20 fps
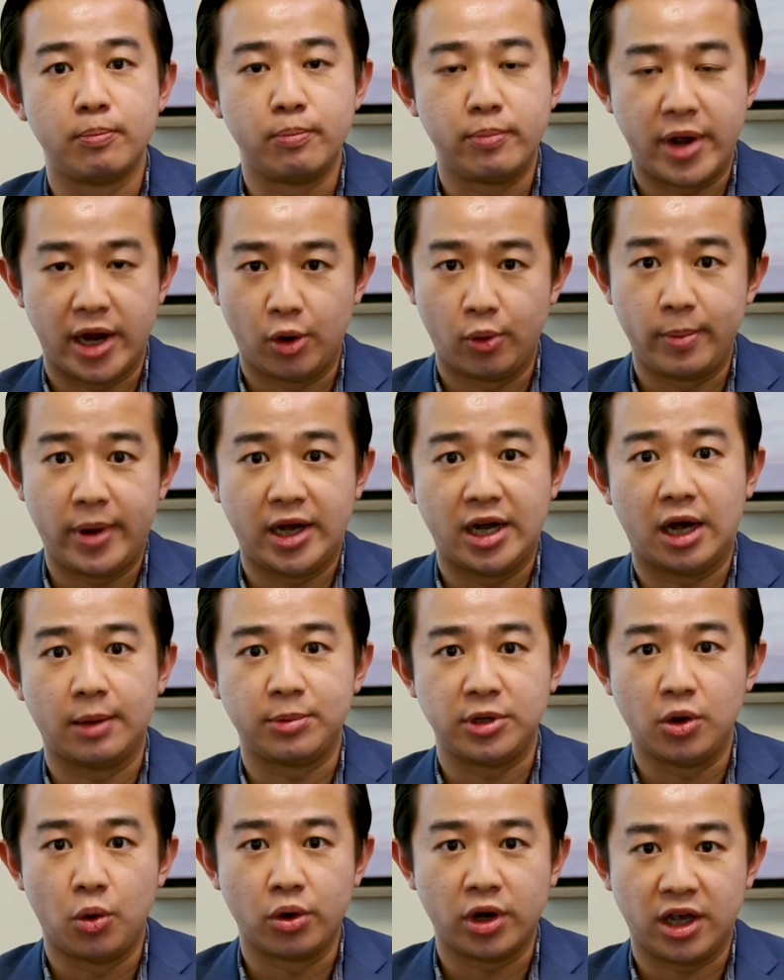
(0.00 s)
may or may
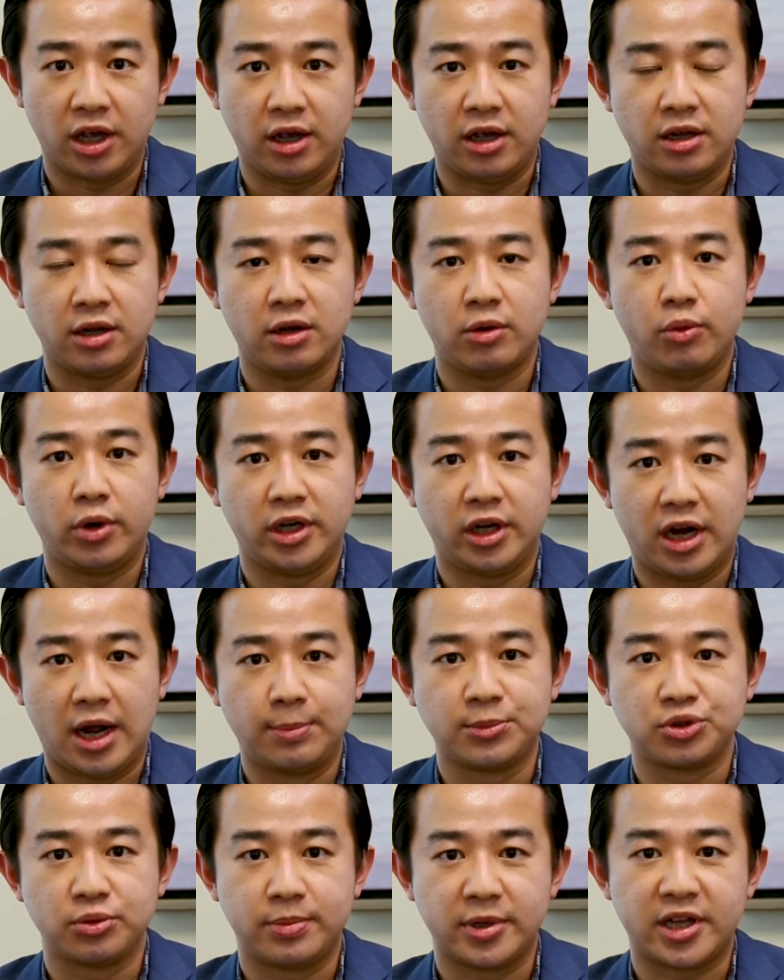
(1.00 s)
not be okay when it
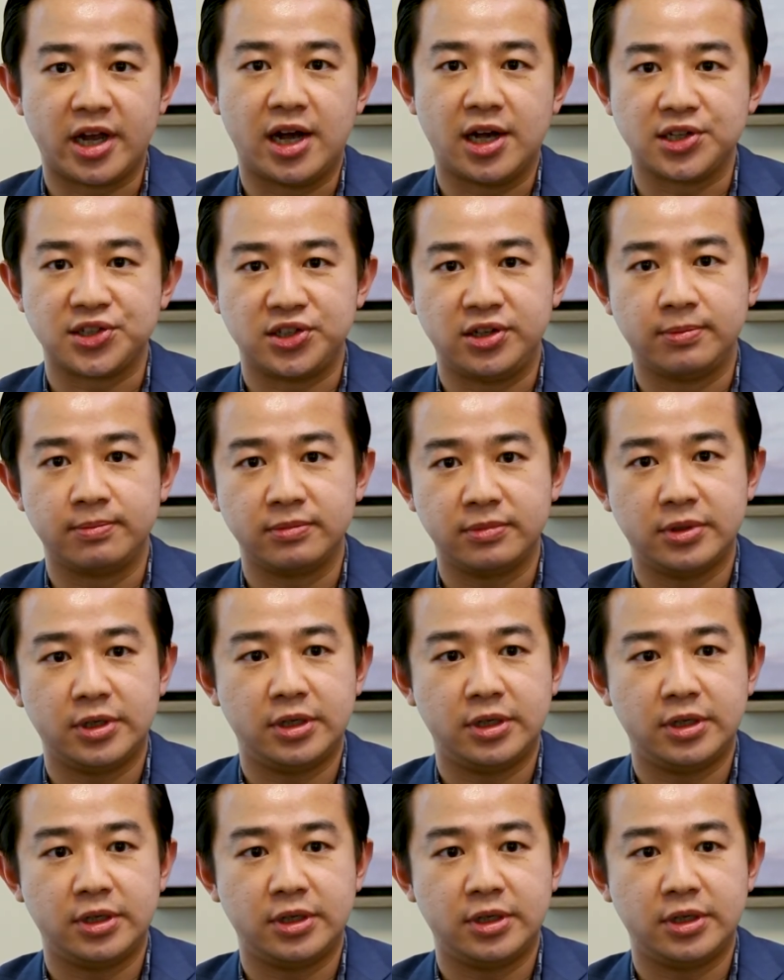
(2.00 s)
comes to potassium.